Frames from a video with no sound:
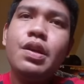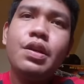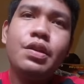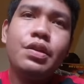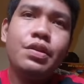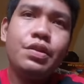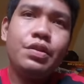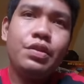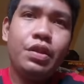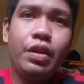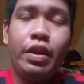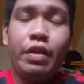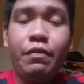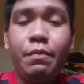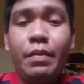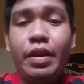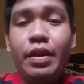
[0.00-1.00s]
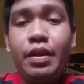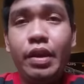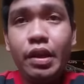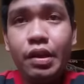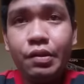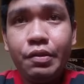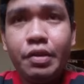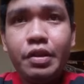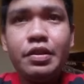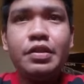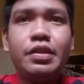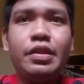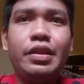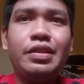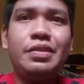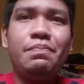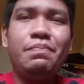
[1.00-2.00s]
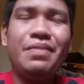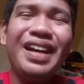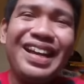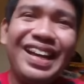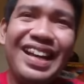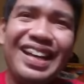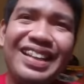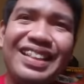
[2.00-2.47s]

Sorry if my language is bad.